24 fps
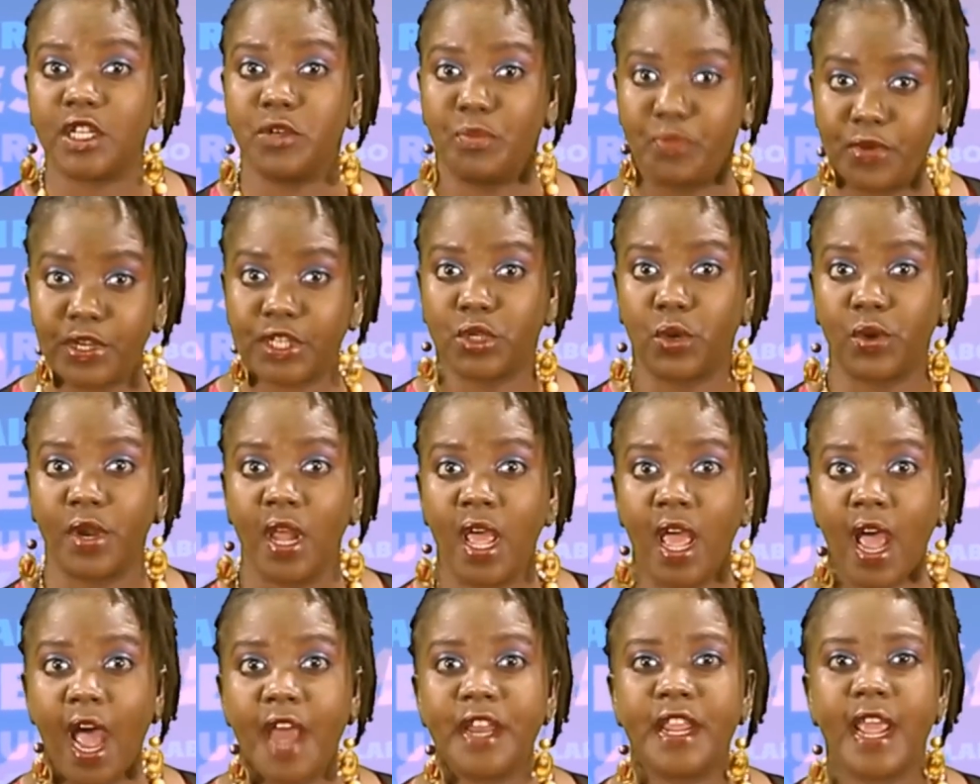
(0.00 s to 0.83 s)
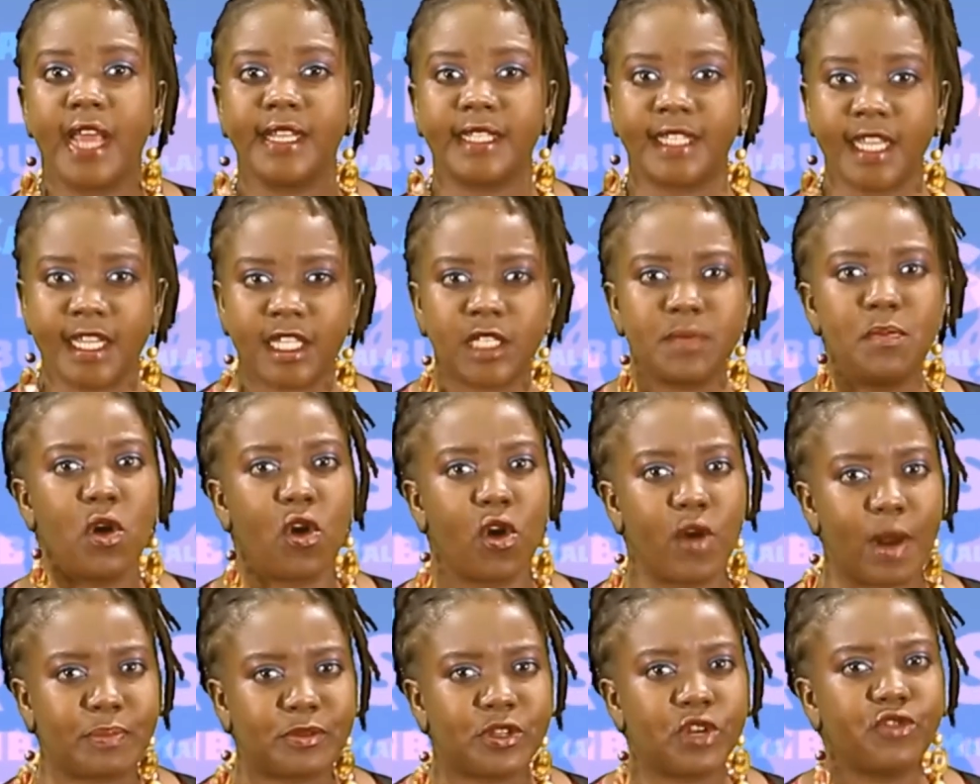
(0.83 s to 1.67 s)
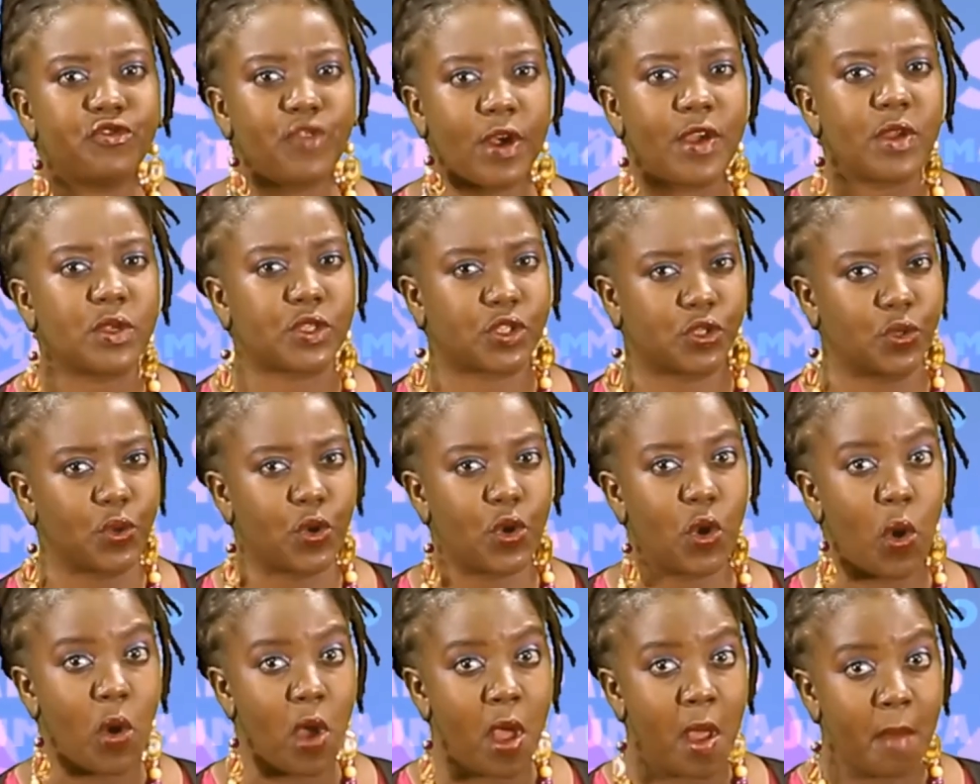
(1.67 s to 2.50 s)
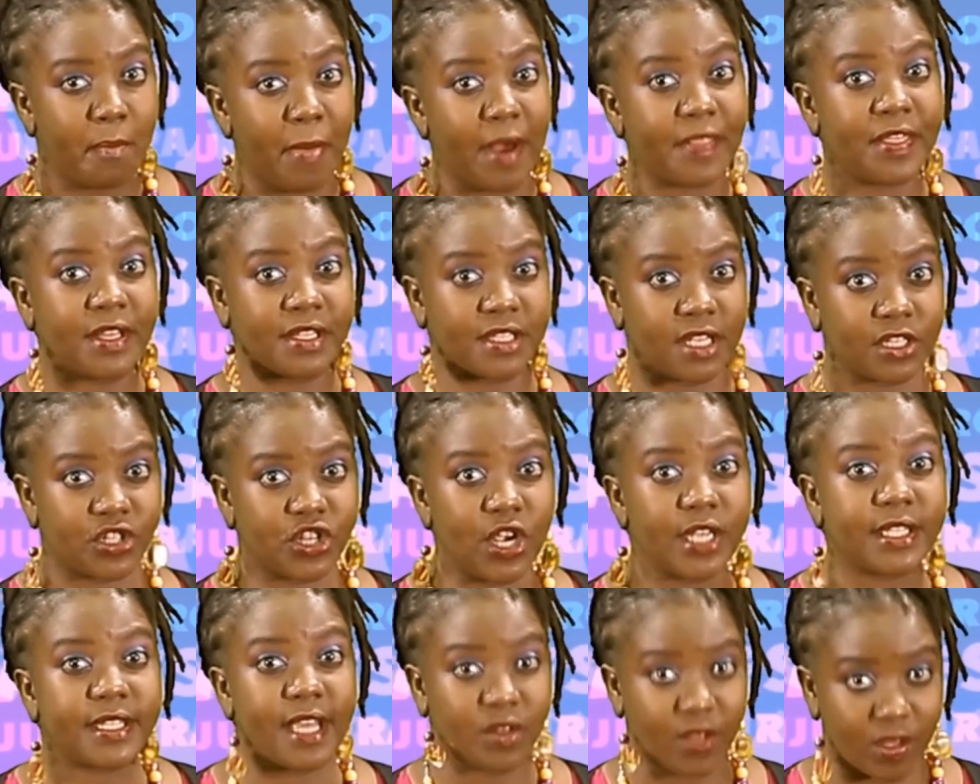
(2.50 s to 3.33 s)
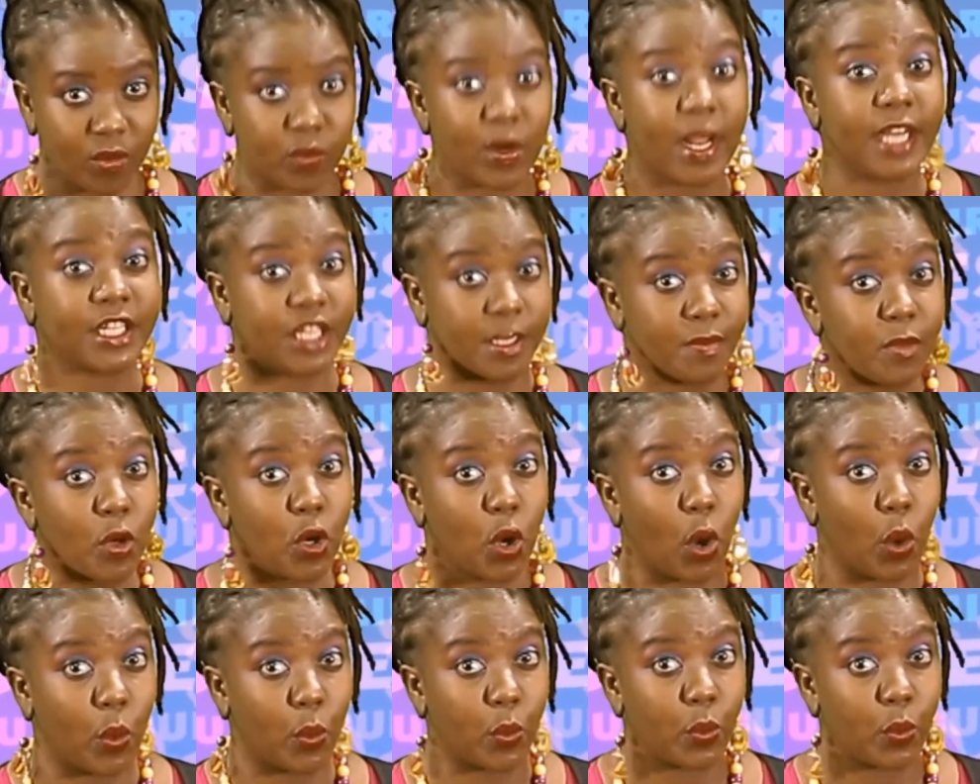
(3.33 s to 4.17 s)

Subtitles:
in prison and he has 6 more corruption trials to go. But there's a chance that they will let him go.